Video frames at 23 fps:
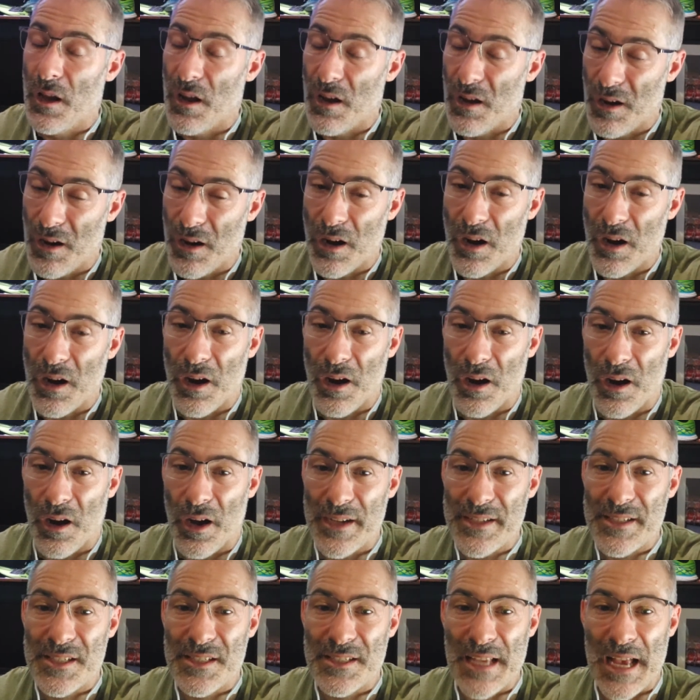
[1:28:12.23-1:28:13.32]
I
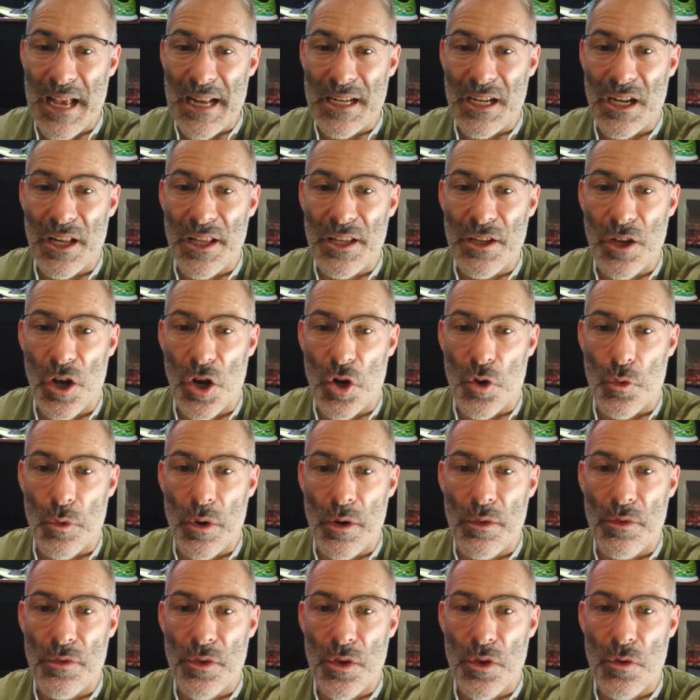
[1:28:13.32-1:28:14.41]
sadly agree
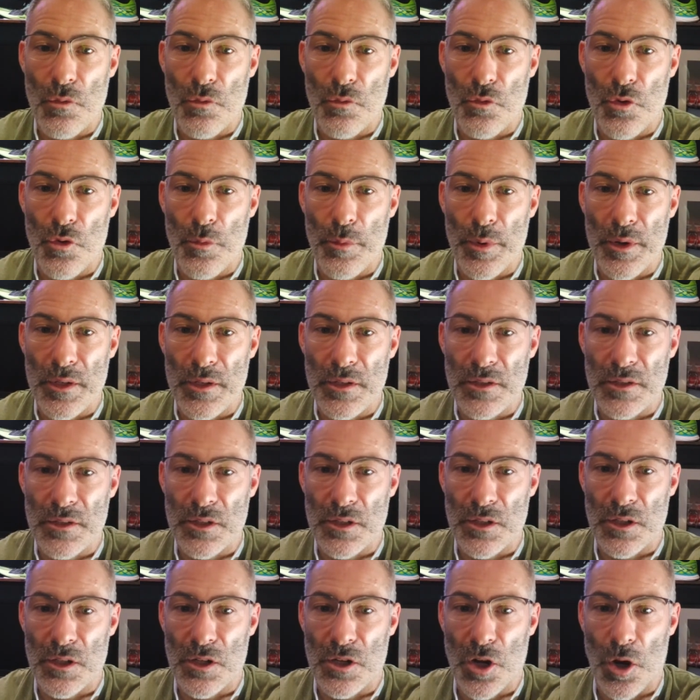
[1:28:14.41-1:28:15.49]
with you. Rubin's
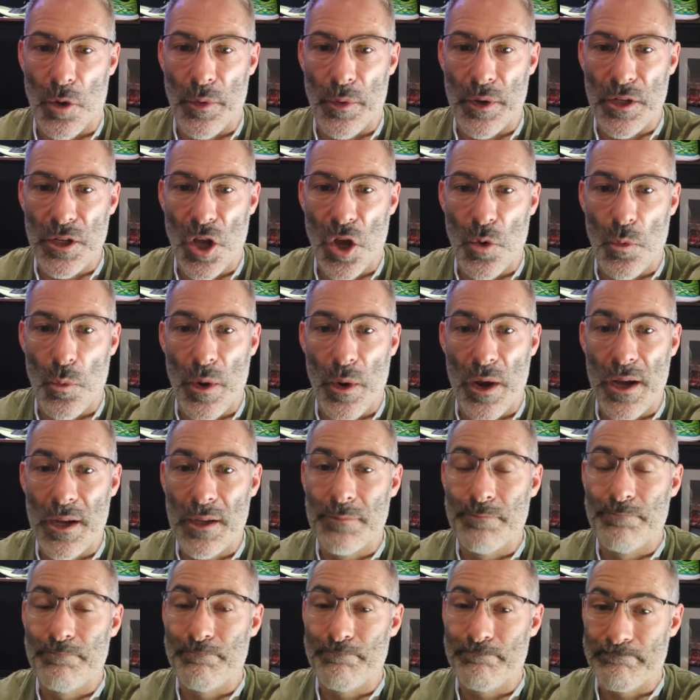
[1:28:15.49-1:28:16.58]
going nowhere.
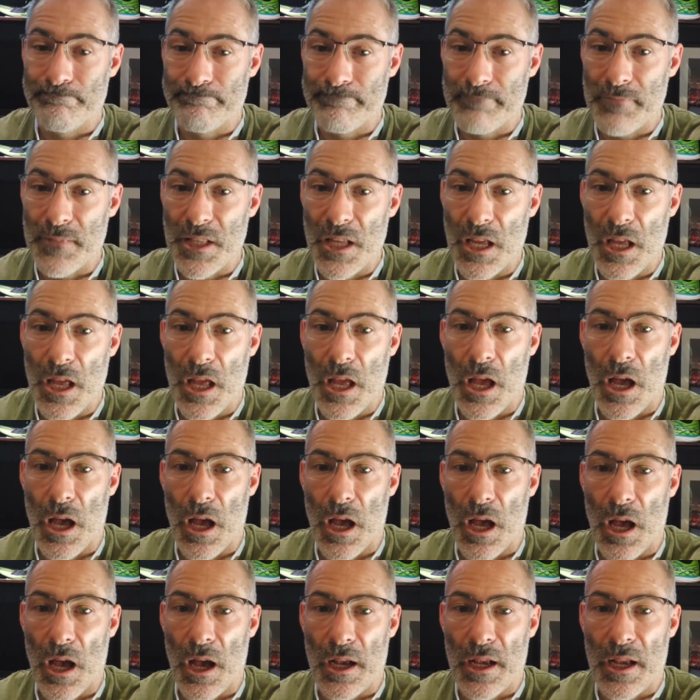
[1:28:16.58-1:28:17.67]

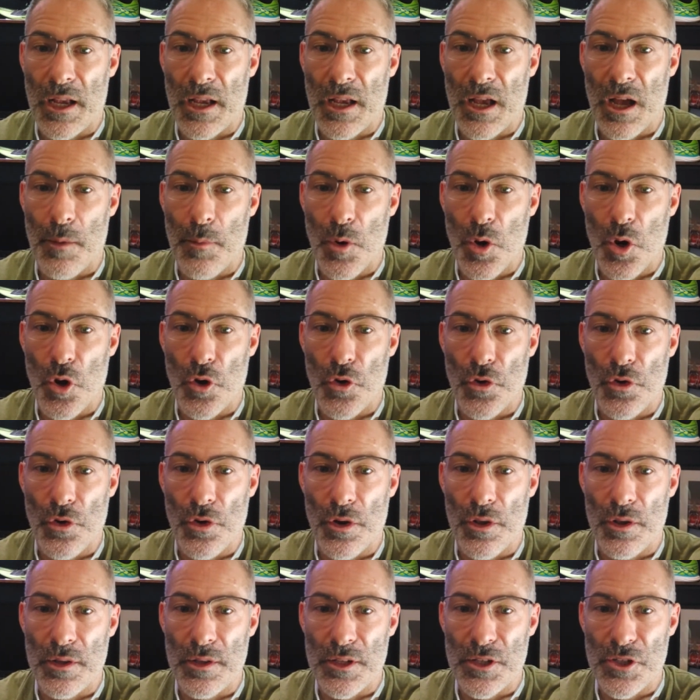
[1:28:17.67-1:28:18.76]
Come on,
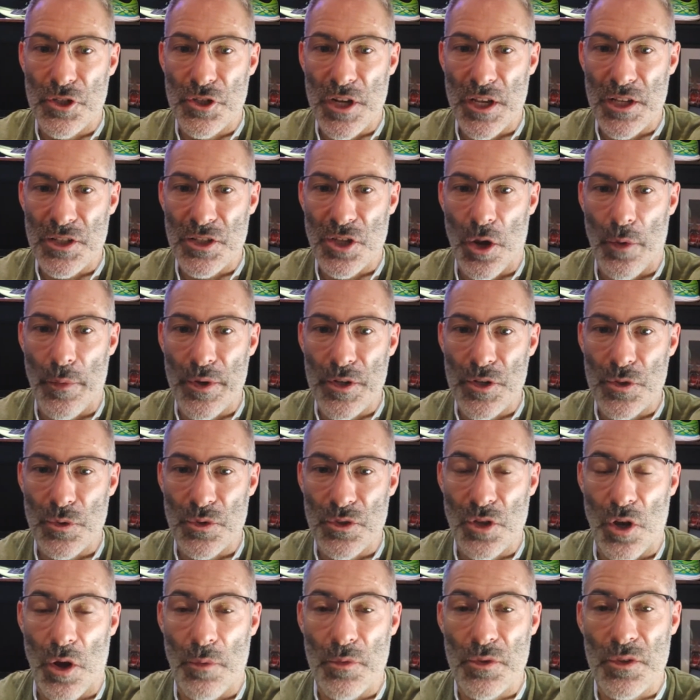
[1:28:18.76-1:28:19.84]
Shesko, it's your
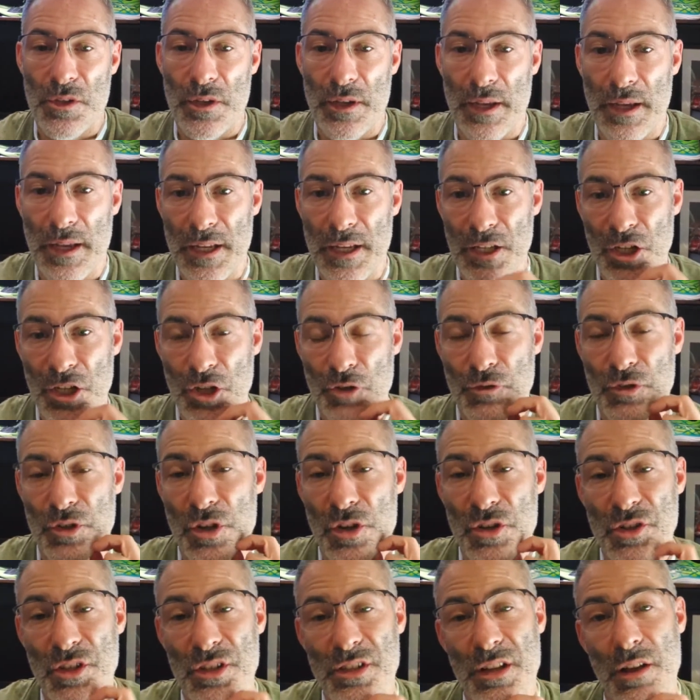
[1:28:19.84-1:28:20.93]
time to
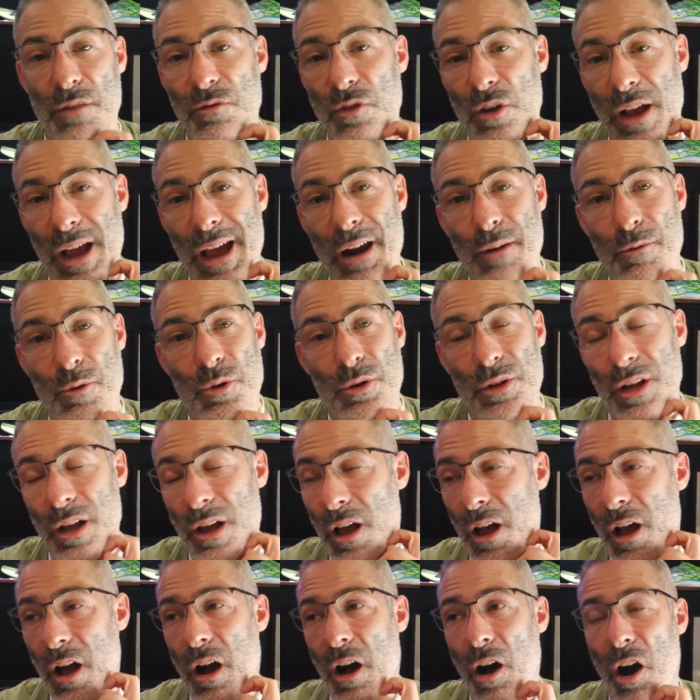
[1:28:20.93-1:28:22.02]
introduce yourself. Look, Harold,
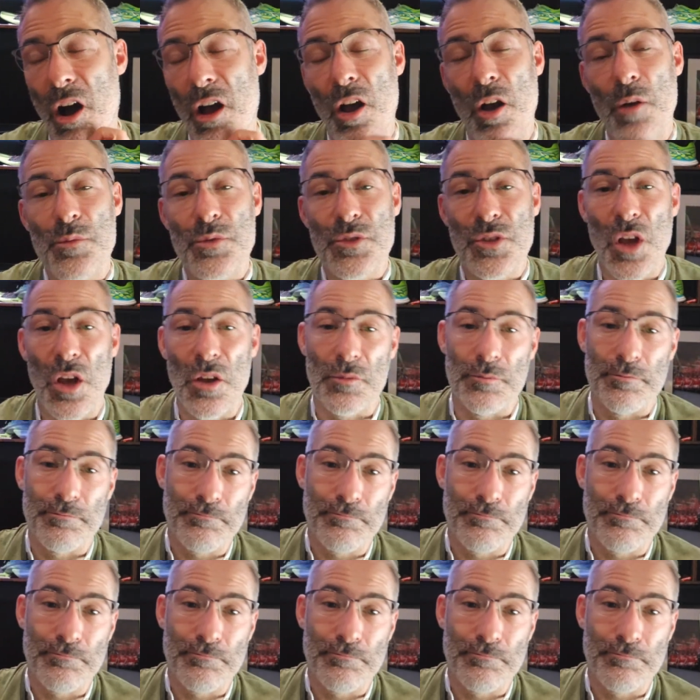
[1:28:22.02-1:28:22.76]
I hope so.